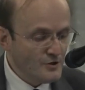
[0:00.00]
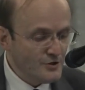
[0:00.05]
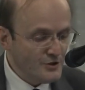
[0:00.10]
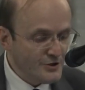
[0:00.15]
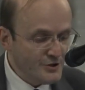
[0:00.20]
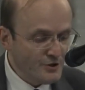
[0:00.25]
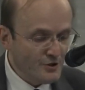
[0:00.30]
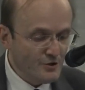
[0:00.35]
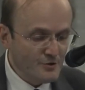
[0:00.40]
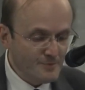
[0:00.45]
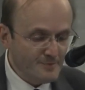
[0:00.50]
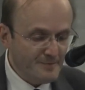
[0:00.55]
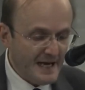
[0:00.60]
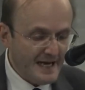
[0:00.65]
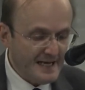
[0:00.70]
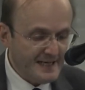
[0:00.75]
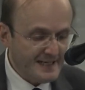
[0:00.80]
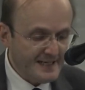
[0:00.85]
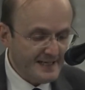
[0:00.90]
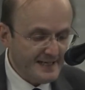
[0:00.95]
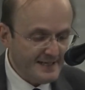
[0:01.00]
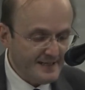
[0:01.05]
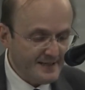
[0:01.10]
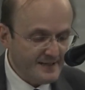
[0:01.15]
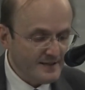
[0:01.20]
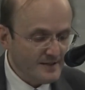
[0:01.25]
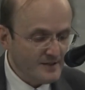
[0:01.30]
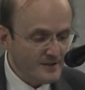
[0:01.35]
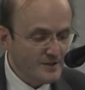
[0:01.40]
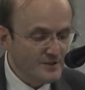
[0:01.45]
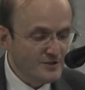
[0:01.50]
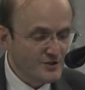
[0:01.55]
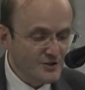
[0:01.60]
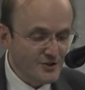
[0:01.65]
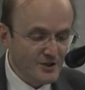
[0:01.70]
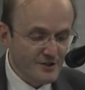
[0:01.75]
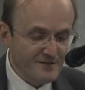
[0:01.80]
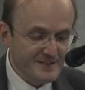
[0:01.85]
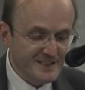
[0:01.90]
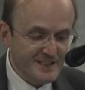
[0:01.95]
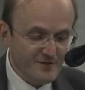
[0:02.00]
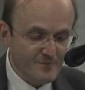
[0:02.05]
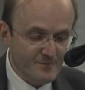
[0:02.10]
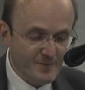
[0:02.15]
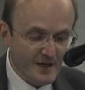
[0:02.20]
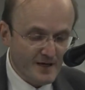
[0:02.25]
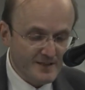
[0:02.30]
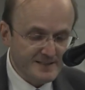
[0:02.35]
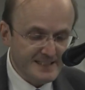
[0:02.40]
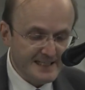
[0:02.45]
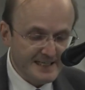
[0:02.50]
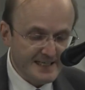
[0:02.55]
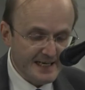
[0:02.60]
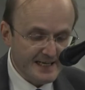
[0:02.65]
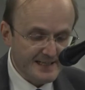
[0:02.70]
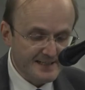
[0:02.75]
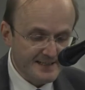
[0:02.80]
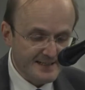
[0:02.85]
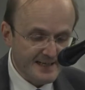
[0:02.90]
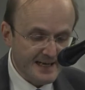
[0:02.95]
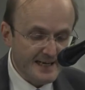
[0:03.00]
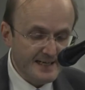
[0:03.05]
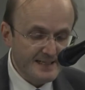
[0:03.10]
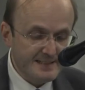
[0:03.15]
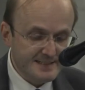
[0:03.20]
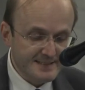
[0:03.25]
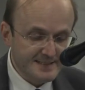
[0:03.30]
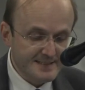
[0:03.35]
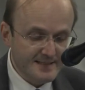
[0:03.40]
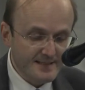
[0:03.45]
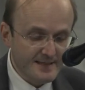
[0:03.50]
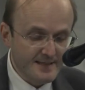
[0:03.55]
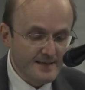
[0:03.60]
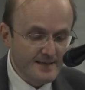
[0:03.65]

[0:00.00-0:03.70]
Sean Bailey, Conservative Party candidate,